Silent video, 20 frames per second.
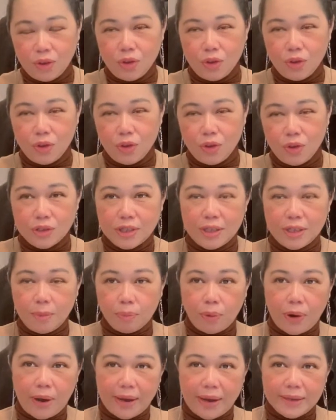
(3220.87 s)
You see the
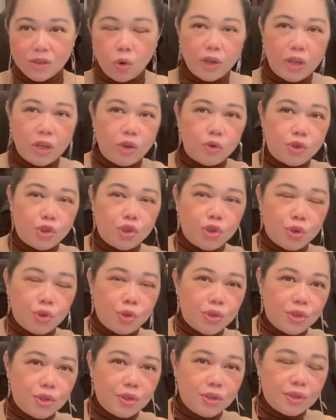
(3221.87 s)
price, only you
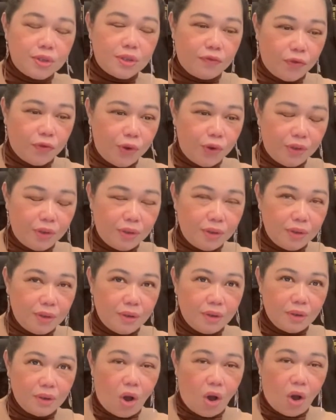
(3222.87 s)
choose the food,
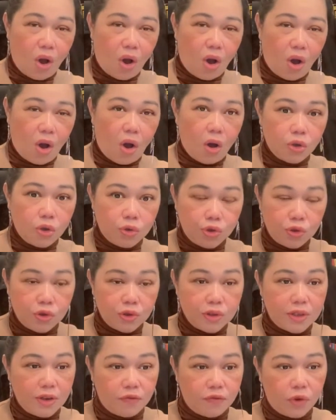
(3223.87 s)
or you choose
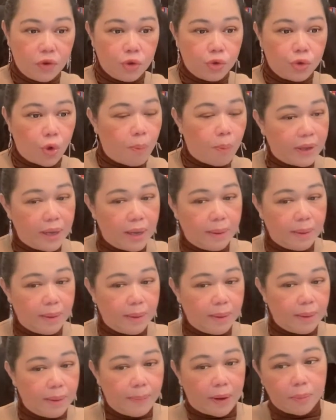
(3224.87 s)
the food, you don't bother
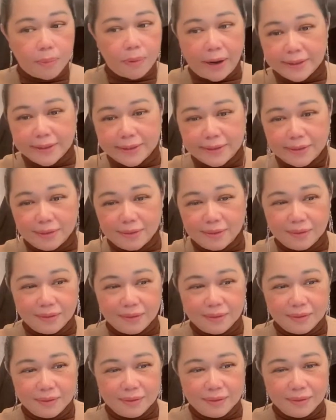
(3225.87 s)
about the price.
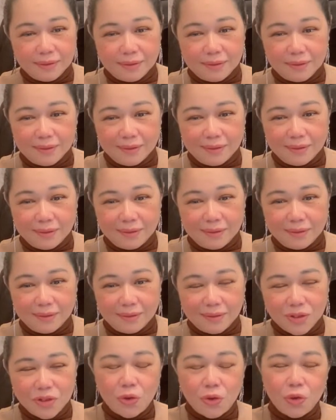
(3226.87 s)

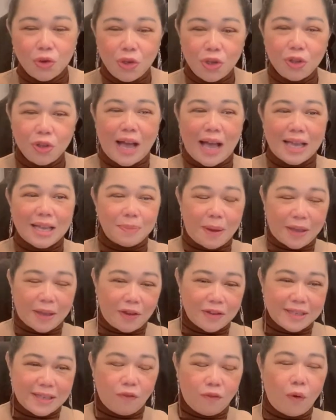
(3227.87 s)
So you need to ask back
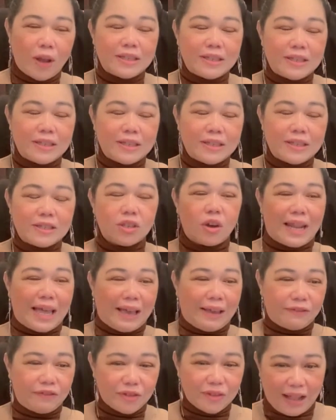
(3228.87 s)
yourself, what is your
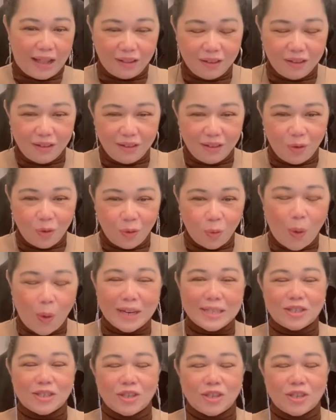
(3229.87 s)
lifestyle?
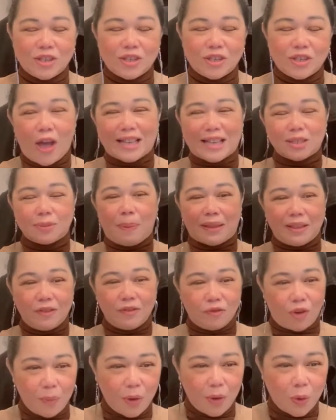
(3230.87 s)
What is your expected
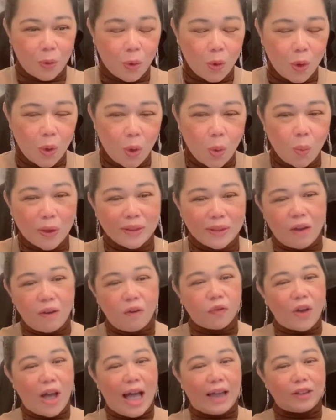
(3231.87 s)
from you? What type
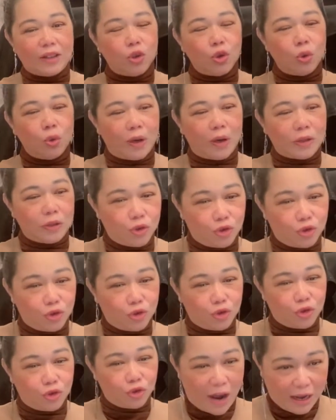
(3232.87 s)
of car do you want to
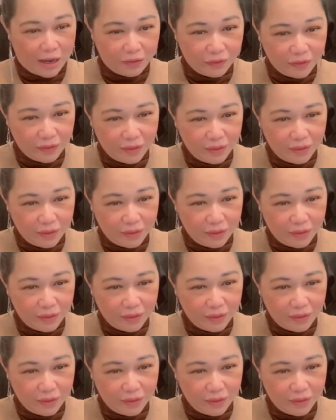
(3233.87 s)
drive?